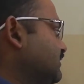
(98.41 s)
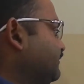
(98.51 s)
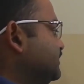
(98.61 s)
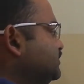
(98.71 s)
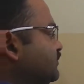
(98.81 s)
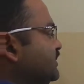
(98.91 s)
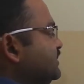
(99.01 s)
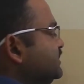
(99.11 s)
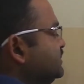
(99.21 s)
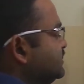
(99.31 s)
First one
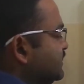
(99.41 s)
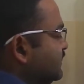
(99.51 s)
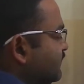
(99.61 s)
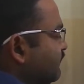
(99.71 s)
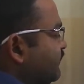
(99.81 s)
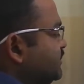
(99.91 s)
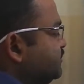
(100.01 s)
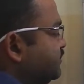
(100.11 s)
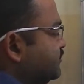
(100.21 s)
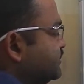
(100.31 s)
is
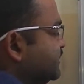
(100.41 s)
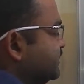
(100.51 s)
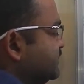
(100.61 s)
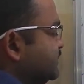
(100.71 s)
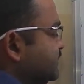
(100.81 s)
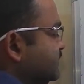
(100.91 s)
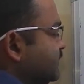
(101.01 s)
which process